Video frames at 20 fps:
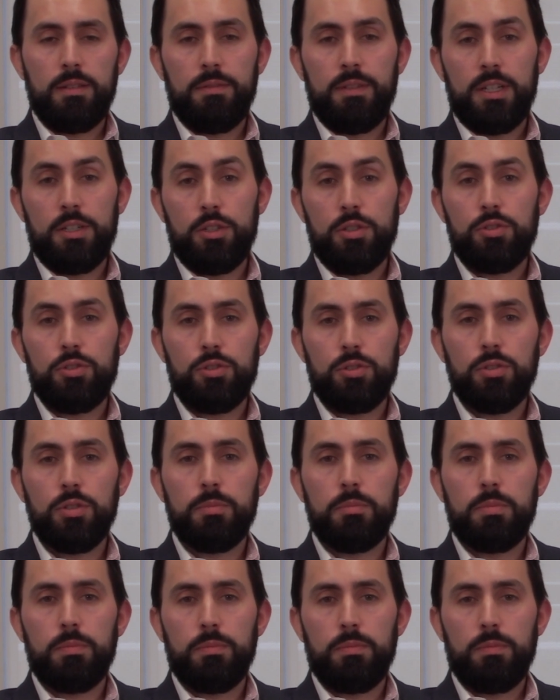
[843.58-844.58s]
and
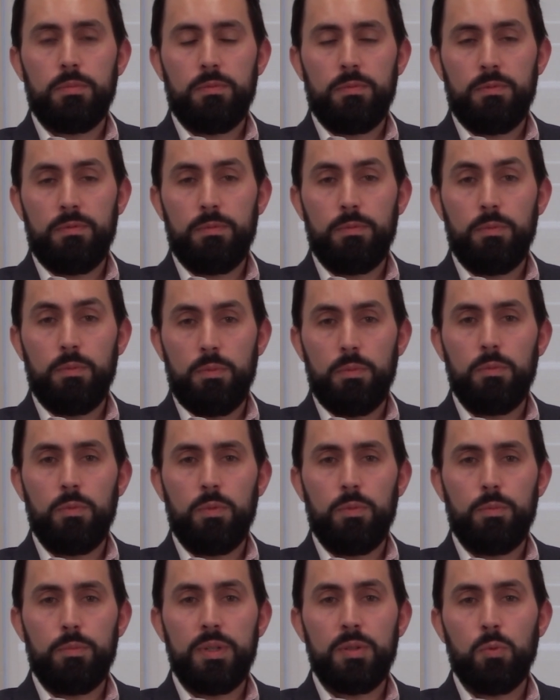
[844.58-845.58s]
should
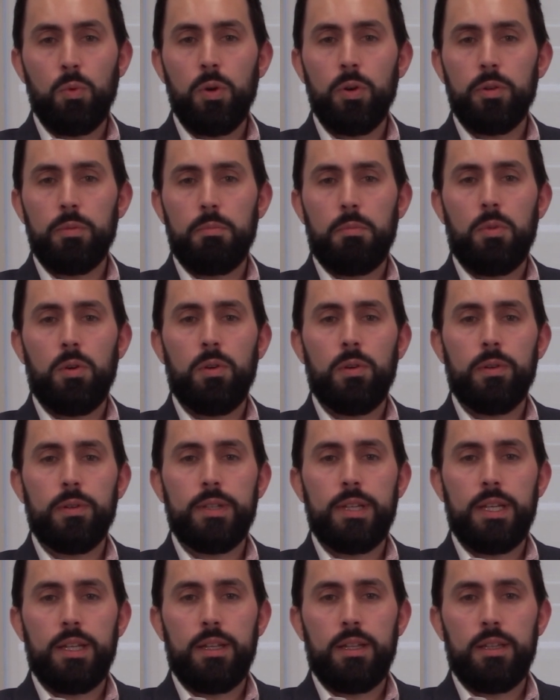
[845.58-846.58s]
be worth more
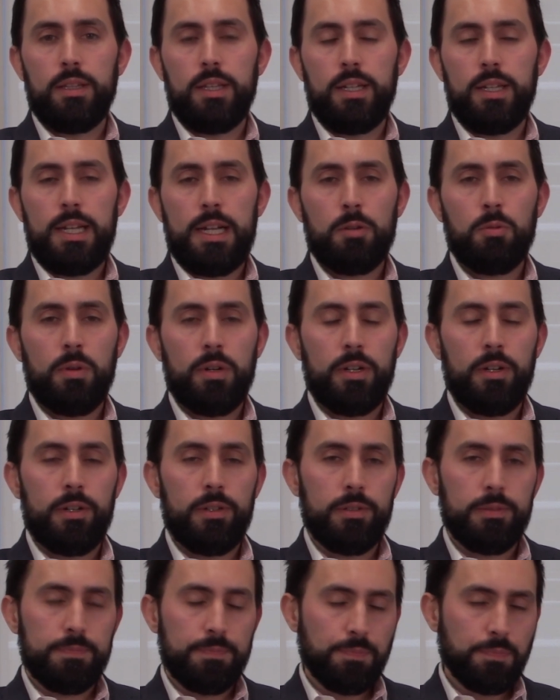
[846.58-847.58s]
than
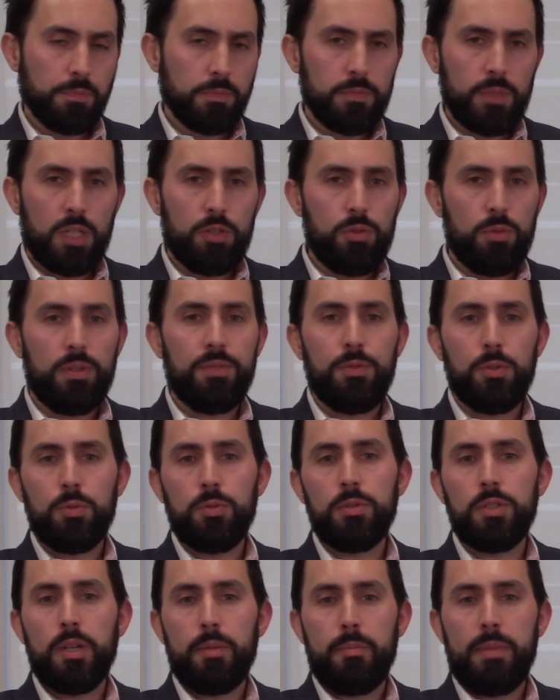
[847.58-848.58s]
AquaGuard. So if you
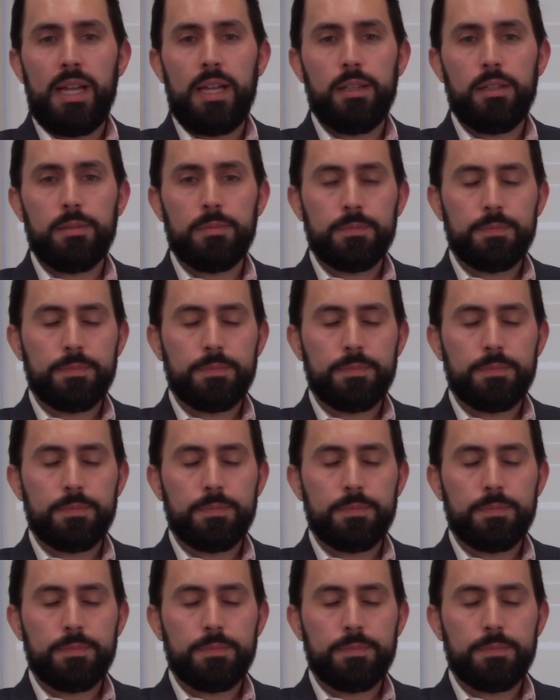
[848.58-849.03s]
do the math,